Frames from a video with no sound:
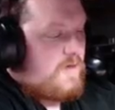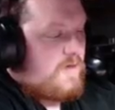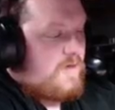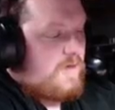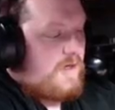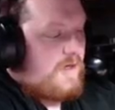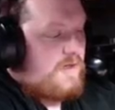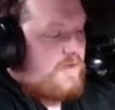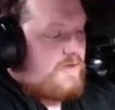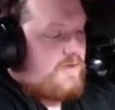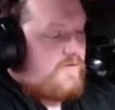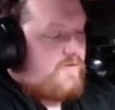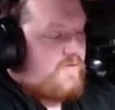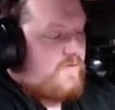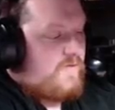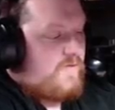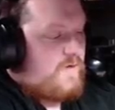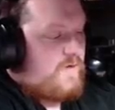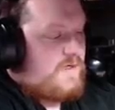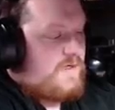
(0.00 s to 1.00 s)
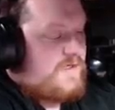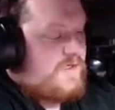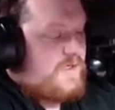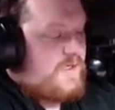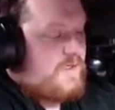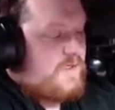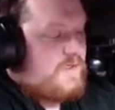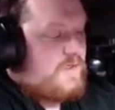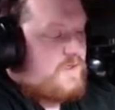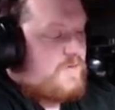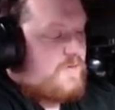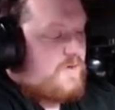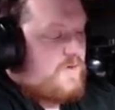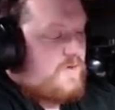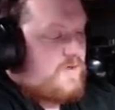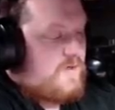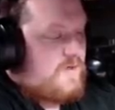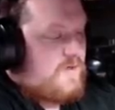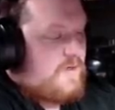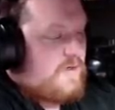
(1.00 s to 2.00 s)
I think the front card is the energy
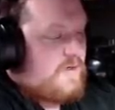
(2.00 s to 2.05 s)
marker card.